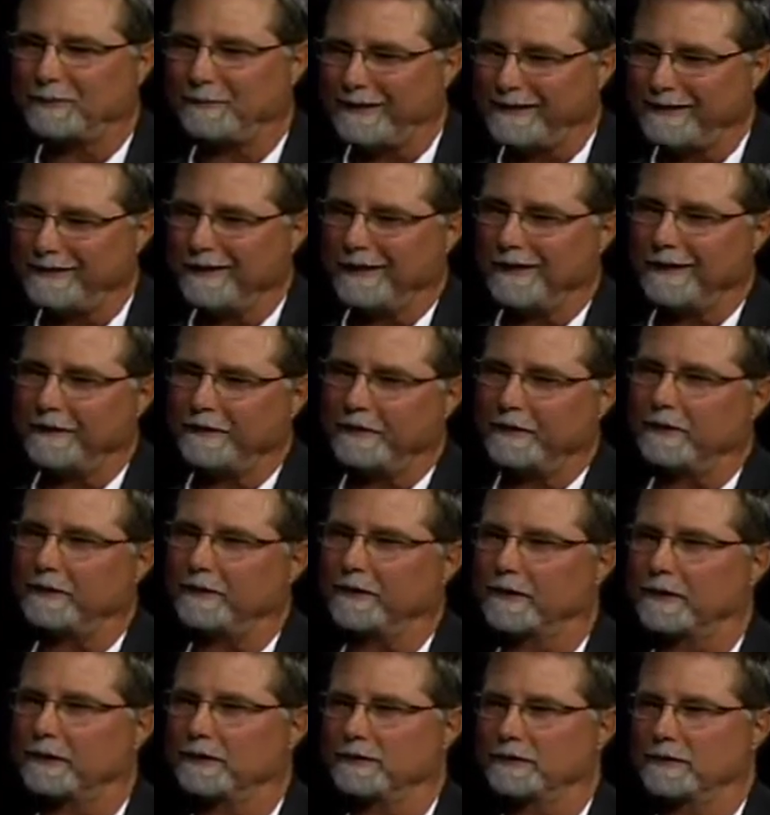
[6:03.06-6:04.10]
be done during the
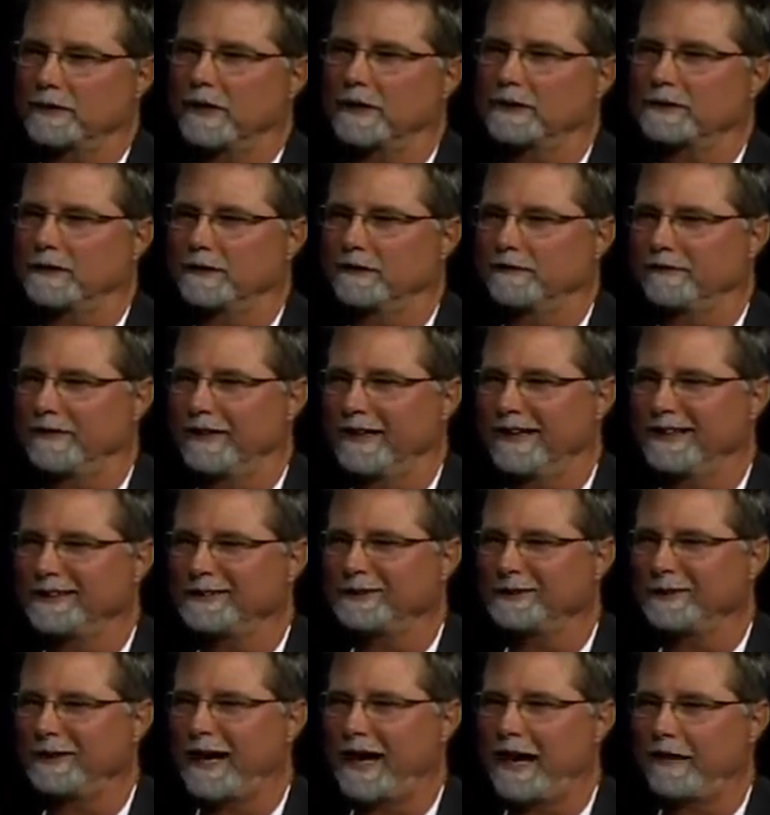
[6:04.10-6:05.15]
construction phase.
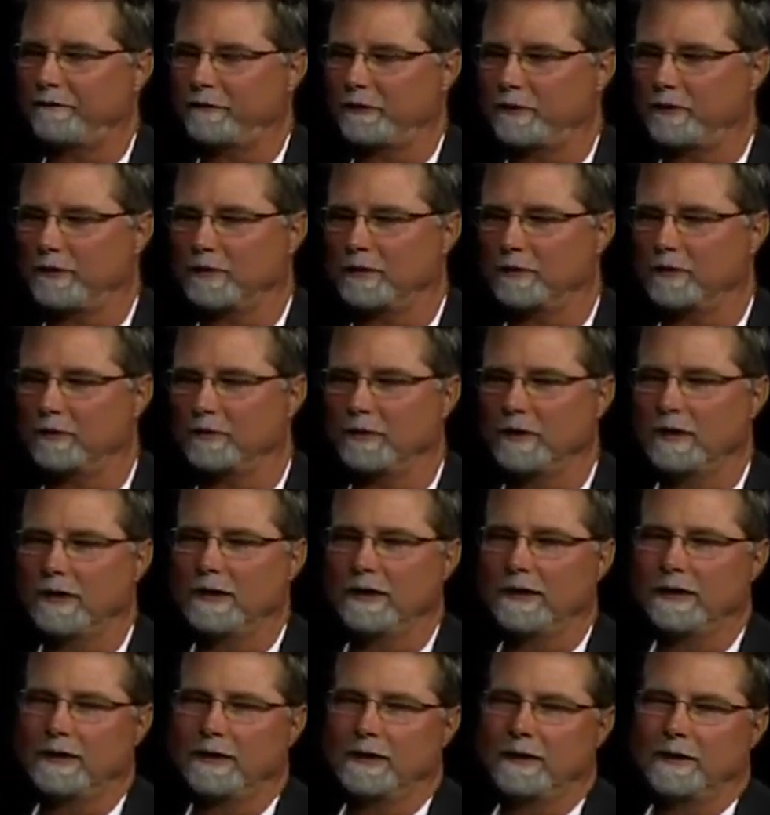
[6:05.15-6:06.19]
You have to
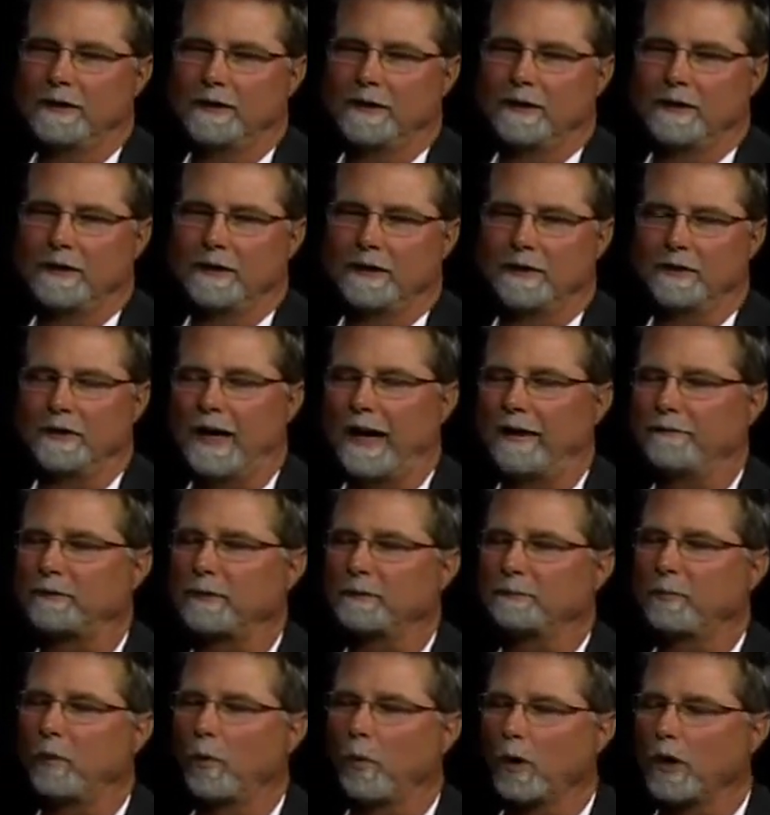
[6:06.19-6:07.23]

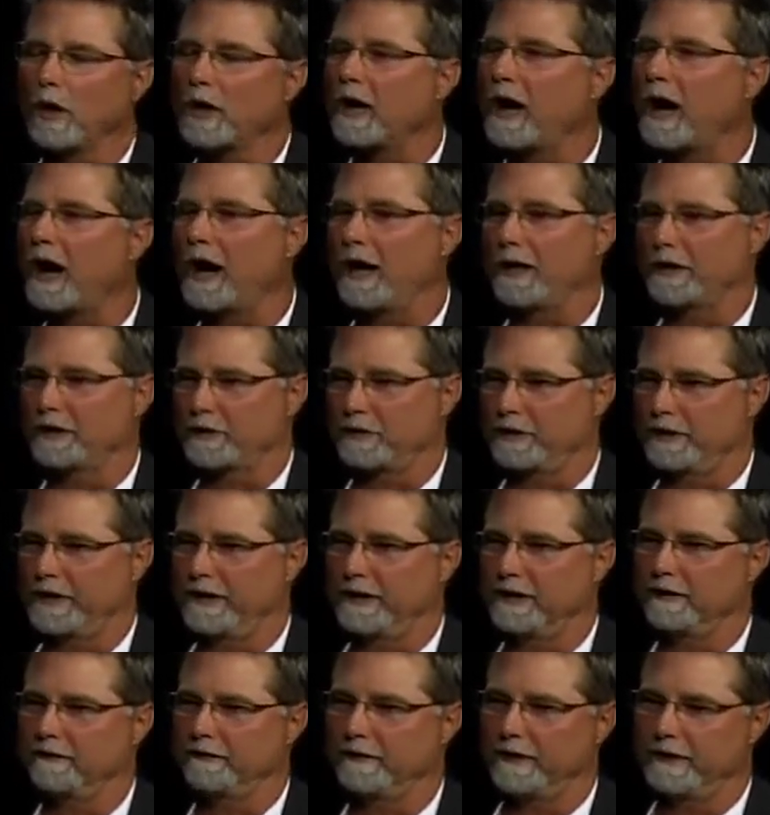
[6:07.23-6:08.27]
pour
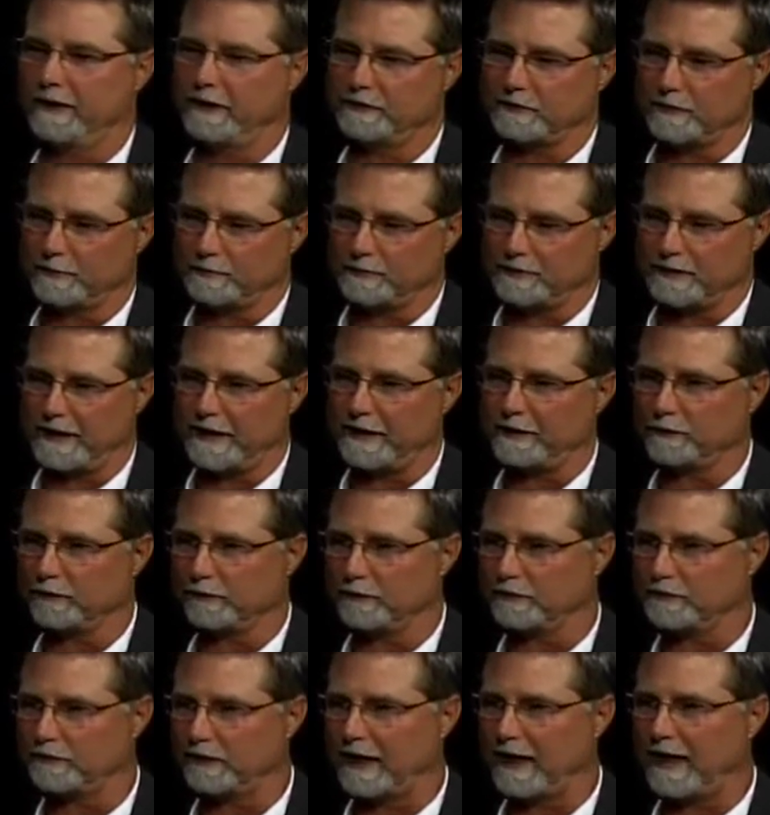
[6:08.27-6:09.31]
concrete of any substantial
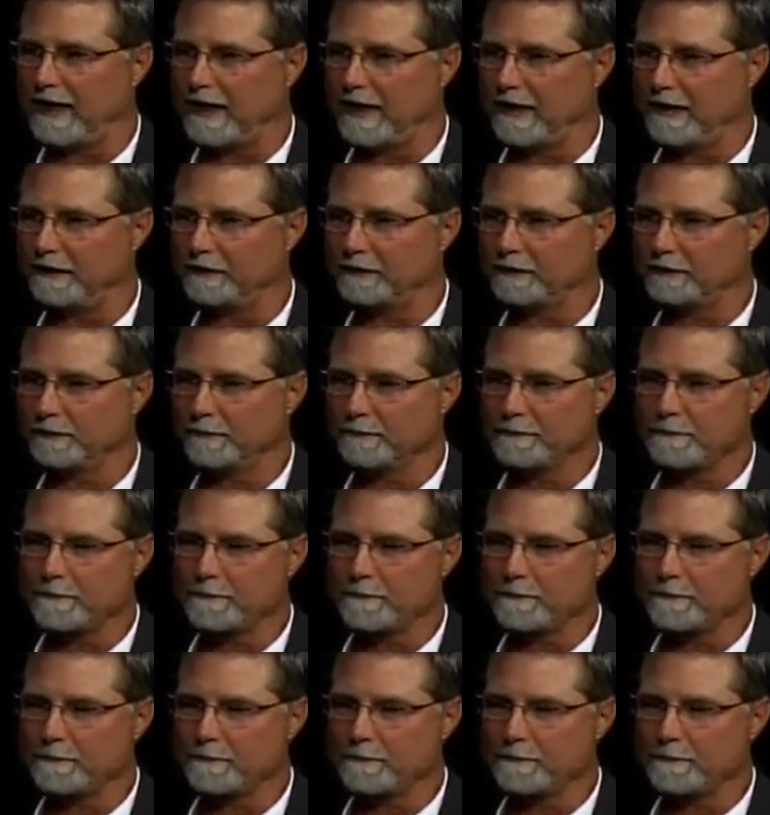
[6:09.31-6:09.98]
size.